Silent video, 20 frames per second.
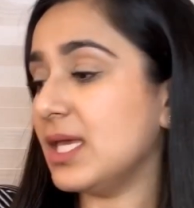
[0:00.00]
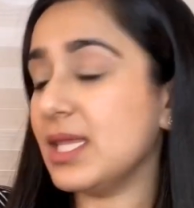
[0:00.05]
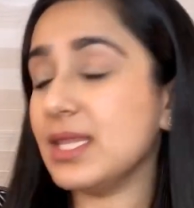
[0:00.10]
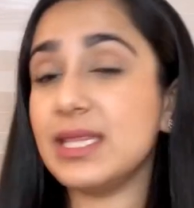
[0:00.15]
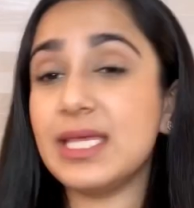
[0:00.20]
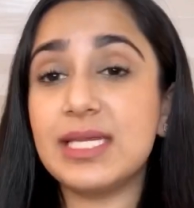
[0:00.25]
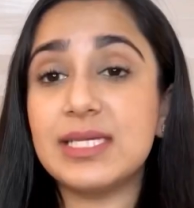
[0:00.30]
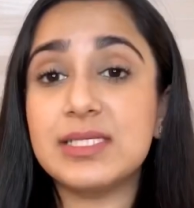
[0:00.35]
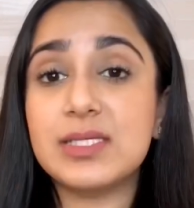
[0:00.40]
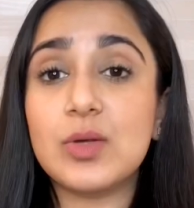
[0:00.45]

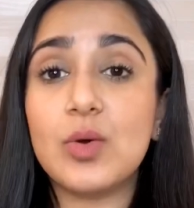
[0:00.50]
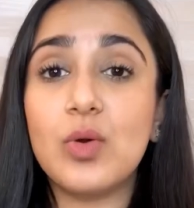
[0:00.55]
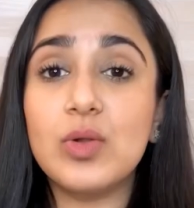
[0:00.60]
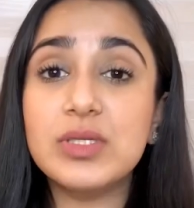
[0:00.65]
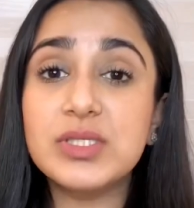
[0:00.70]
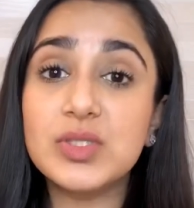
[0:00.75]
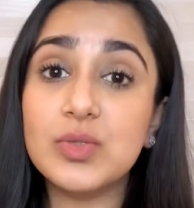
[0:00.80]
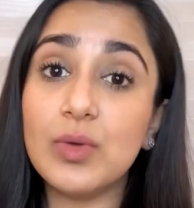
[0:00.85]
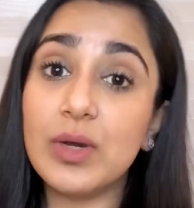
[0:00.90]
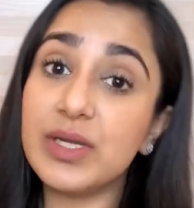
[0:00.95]
there is
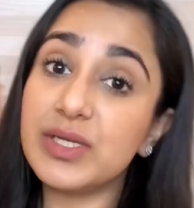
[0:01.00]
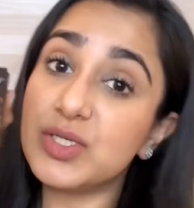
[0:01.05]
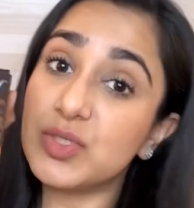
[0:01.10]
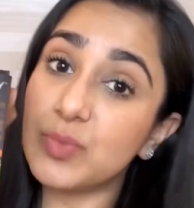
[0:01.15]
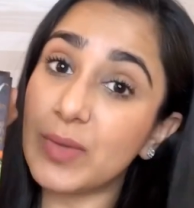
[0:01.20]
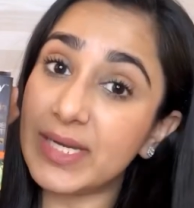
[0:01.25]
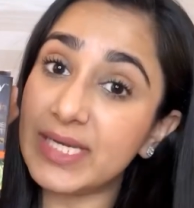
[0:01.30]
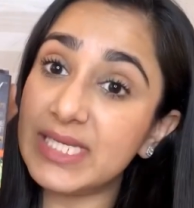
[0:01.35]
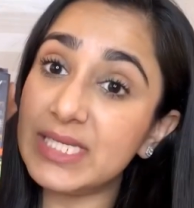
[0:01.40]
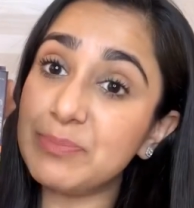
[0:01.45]
also a
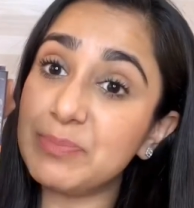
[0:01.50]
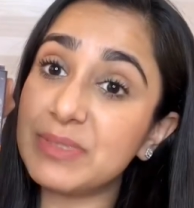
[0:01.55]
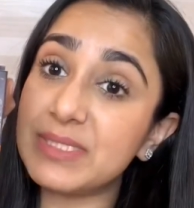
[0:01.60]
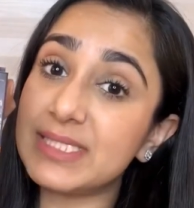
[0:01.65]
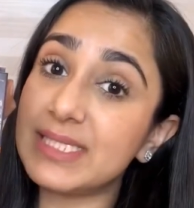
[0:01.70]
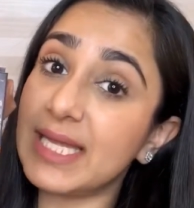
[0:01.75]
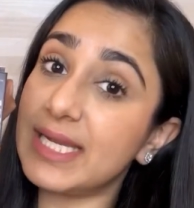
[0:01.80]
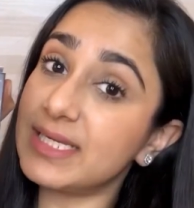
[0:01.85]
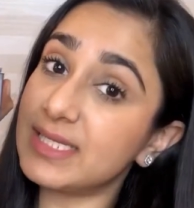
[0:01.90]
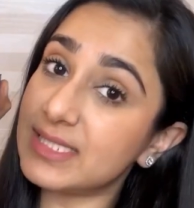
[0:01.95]

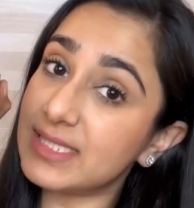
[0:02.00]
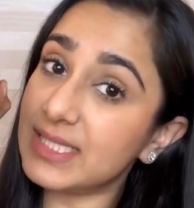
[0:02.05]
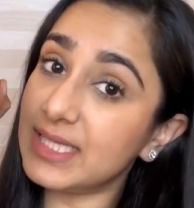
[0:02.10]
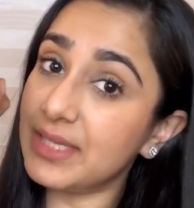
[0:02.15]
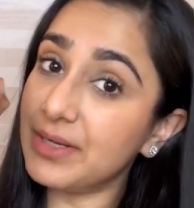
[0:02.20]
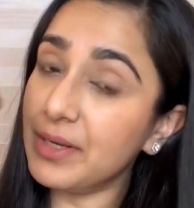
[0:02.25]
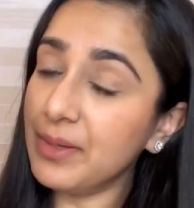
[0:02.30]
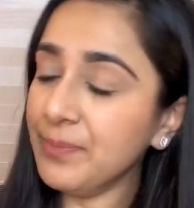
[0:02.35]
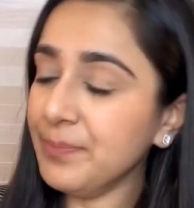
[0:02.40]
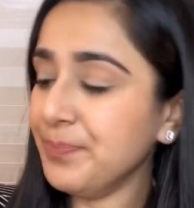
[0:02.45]
20%
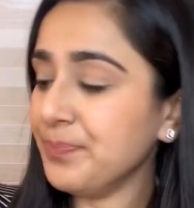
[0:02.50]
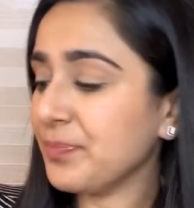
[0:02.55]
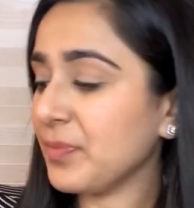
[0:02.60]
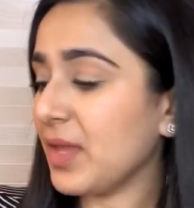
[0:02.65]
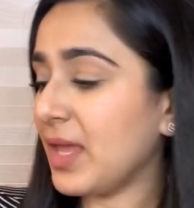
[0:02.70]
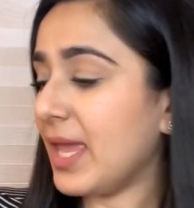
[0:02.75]
serum,